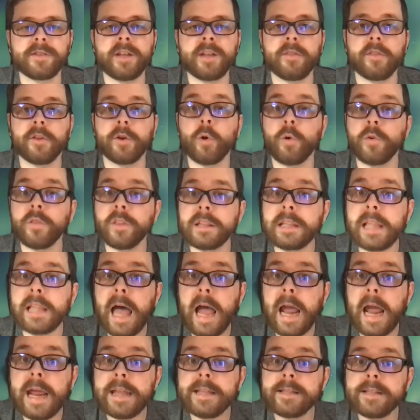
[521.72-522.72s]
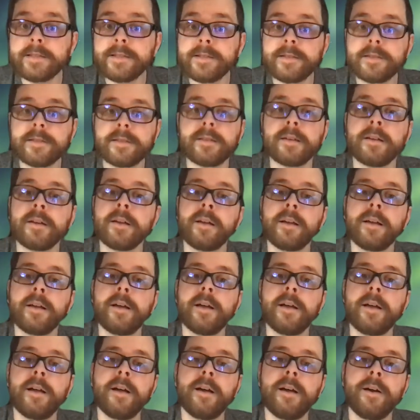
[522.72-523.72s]
the Northern Lights.
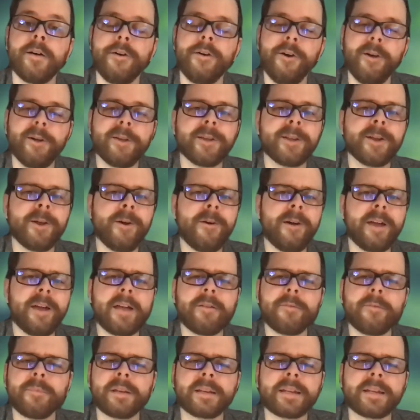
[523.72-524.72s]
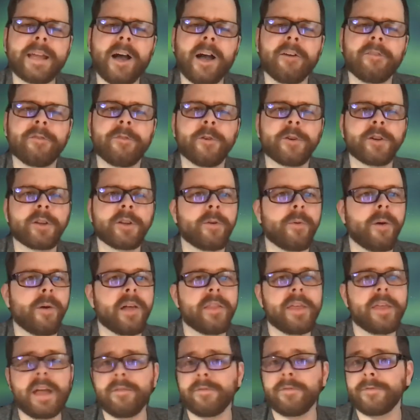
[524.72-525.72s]
Or you know what, I haven't been to California in a while. They have